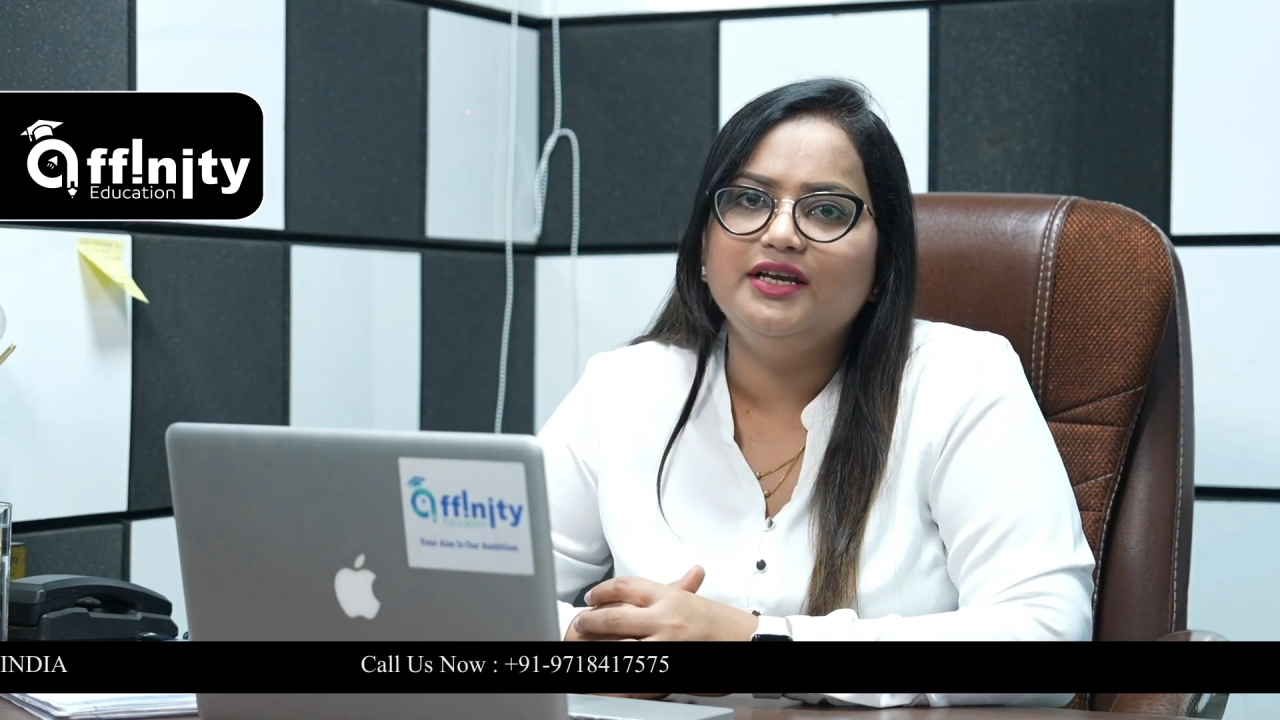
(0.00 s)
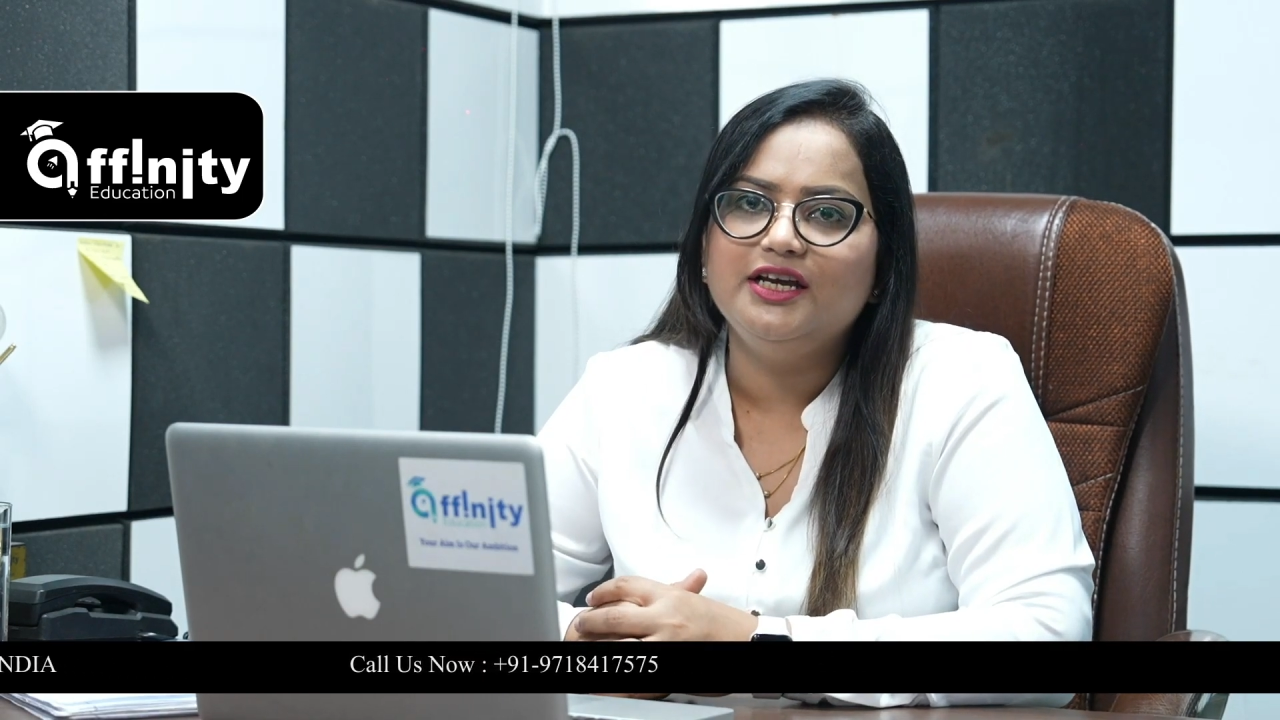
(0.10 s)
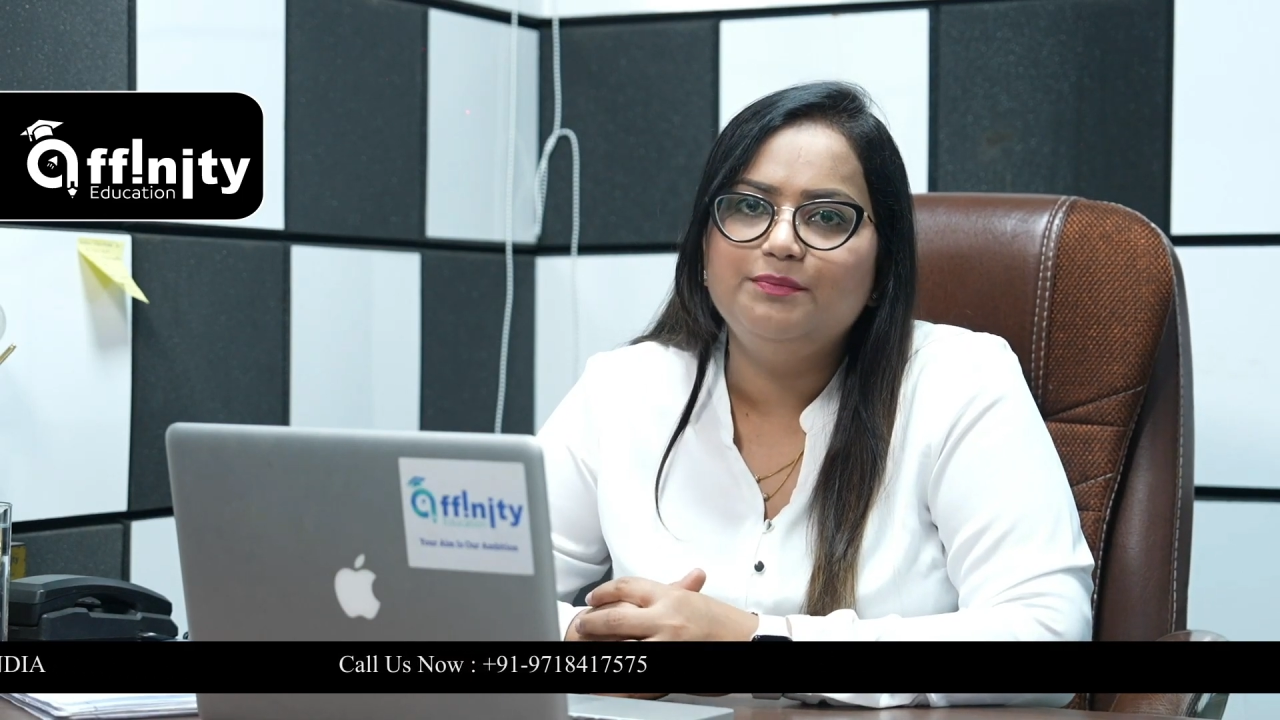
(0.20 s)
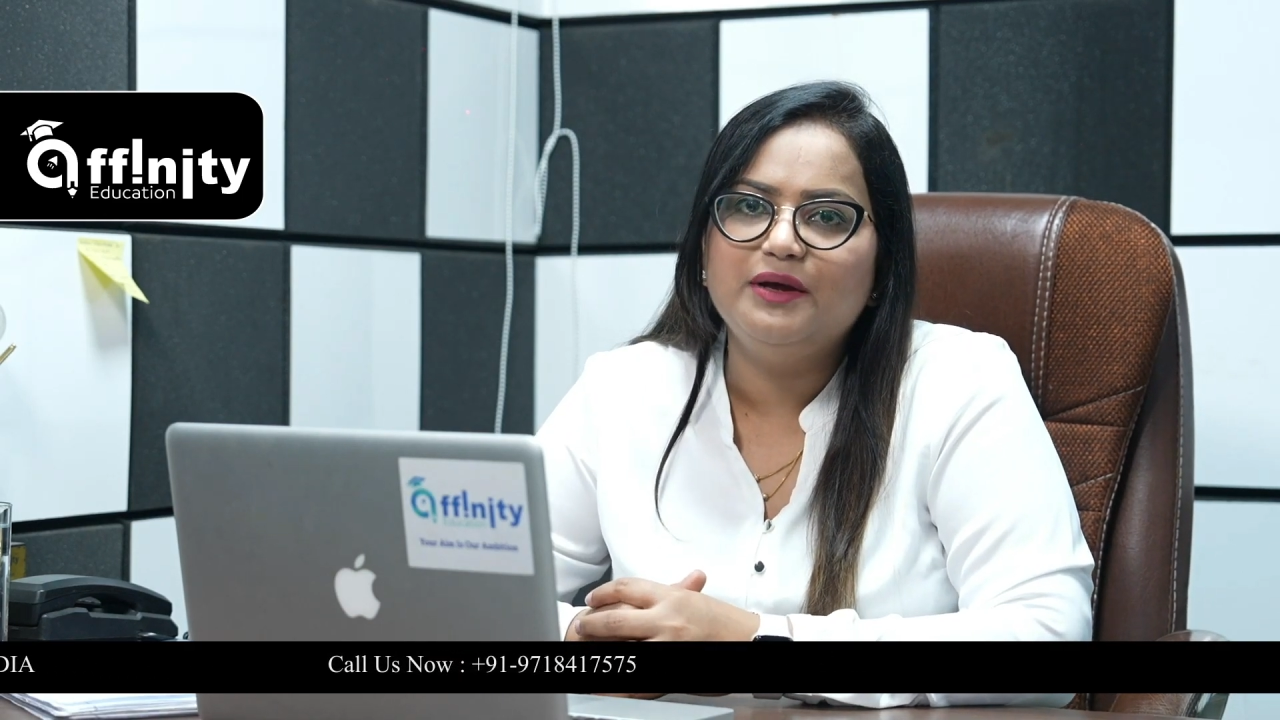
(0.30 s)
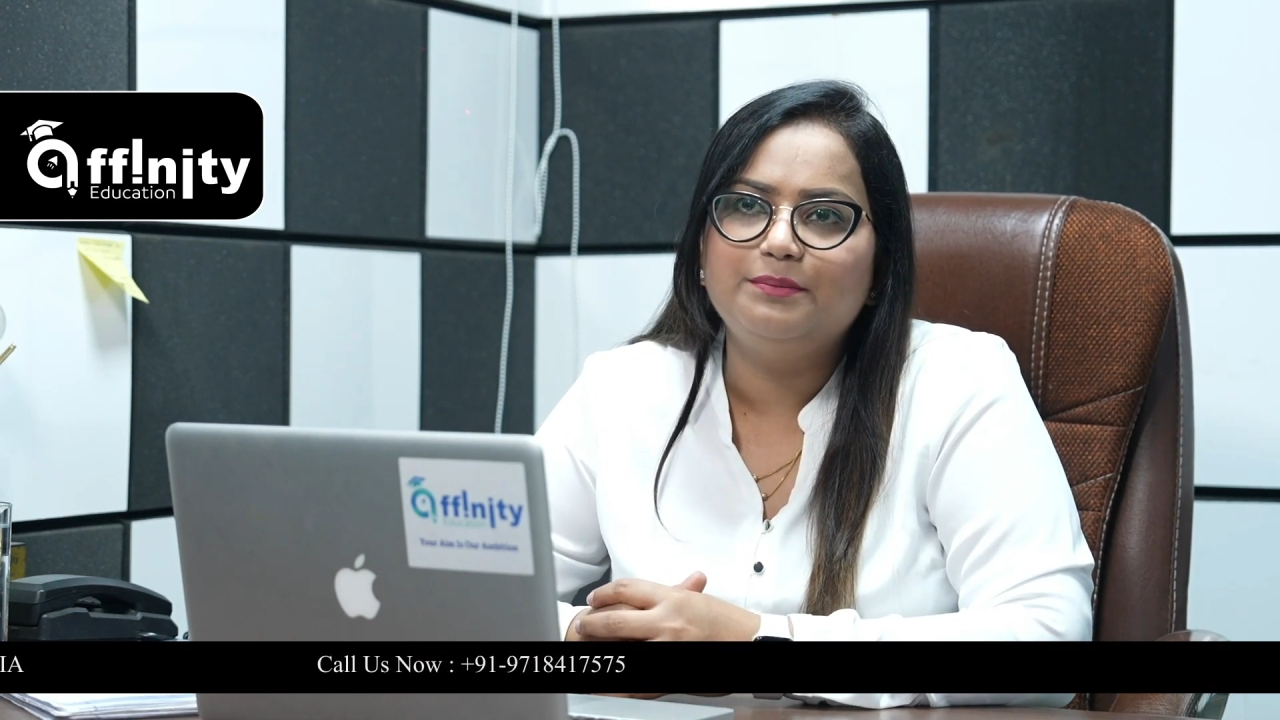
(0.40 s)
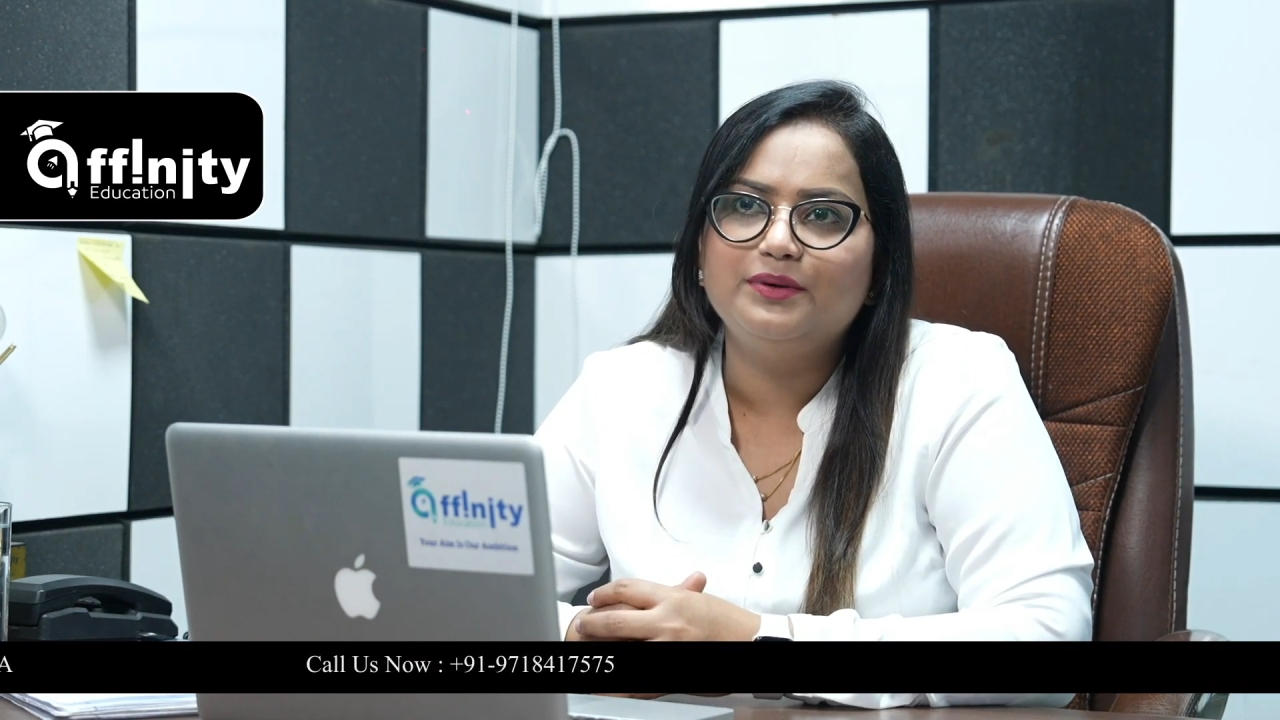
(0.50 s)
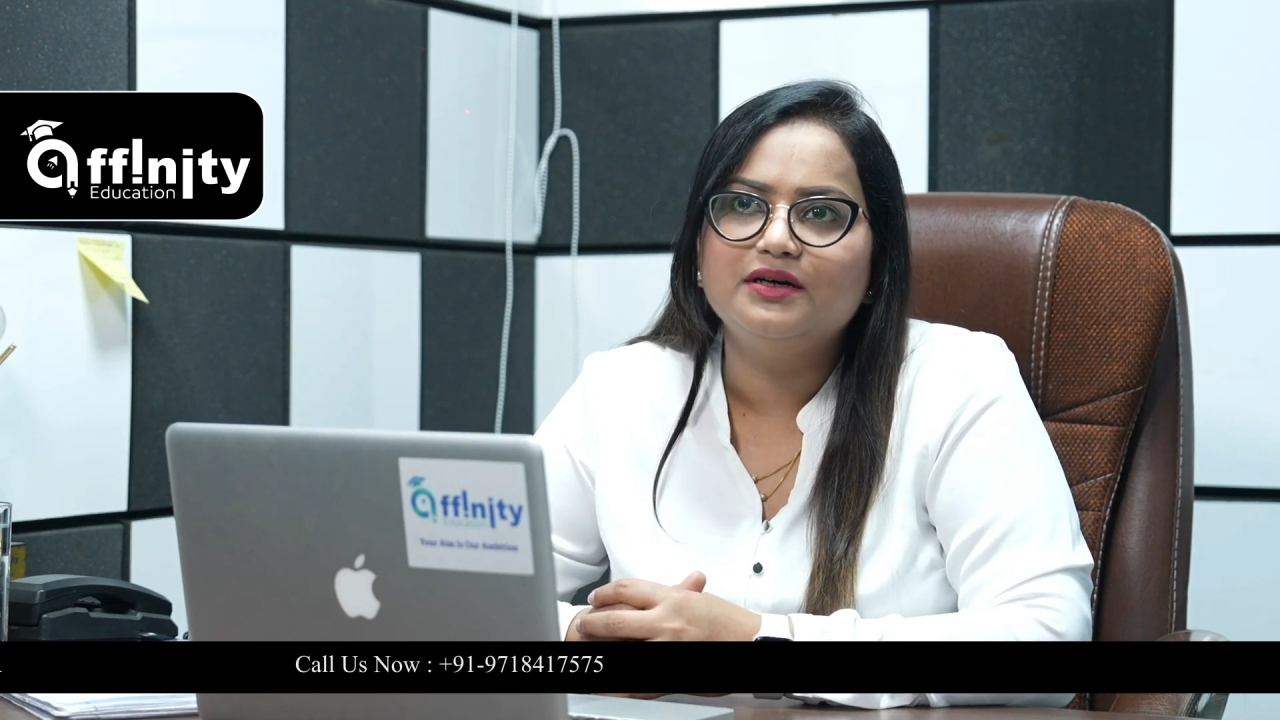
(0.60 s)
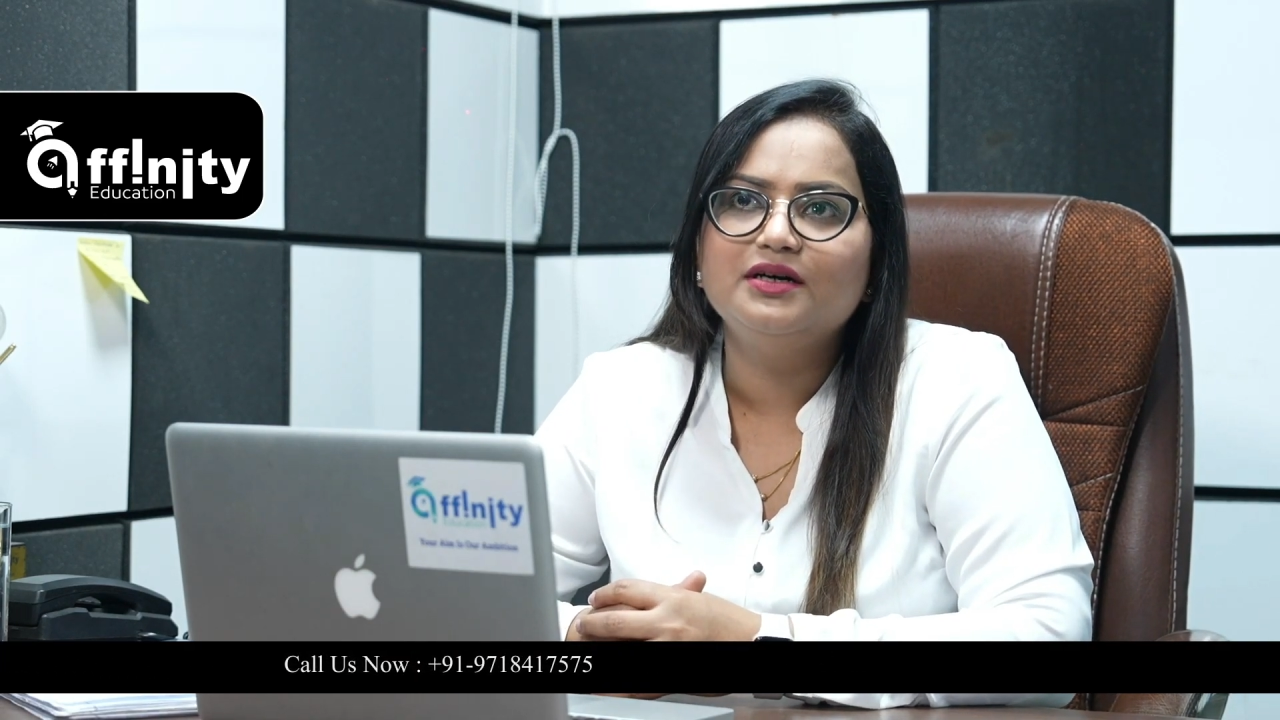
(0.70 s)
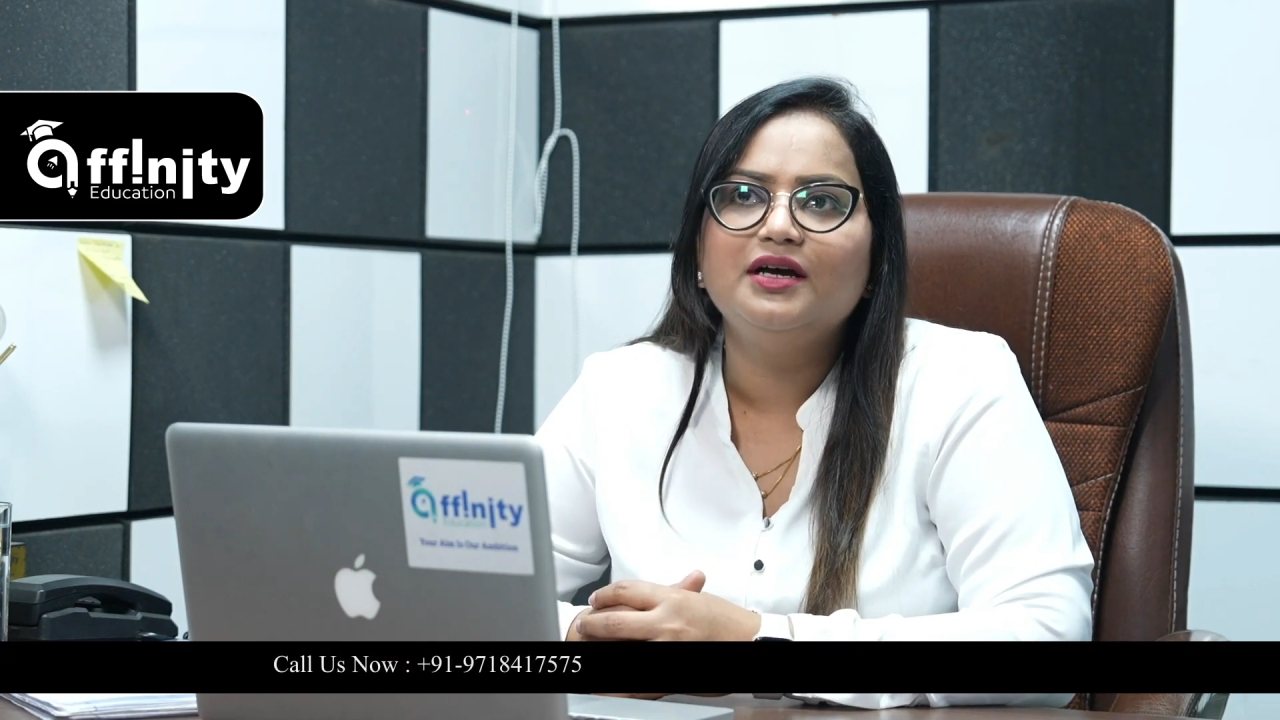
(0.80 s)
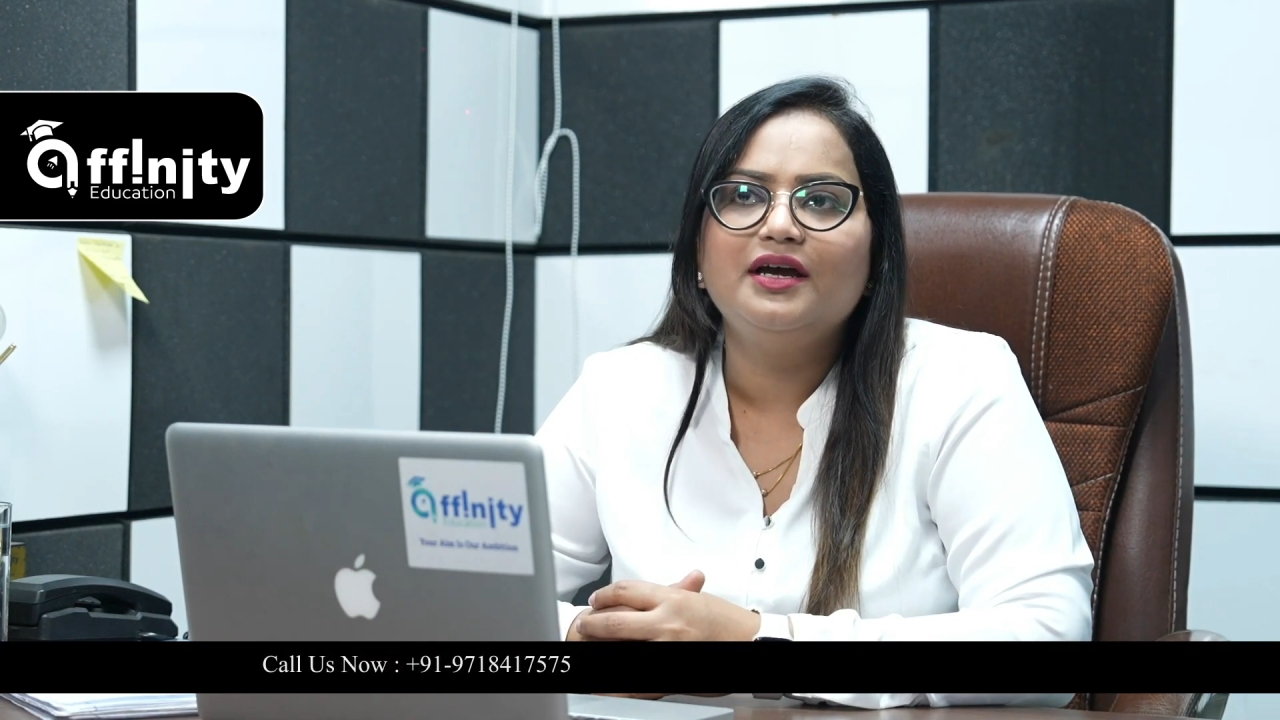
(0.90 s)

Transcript: NEET paper.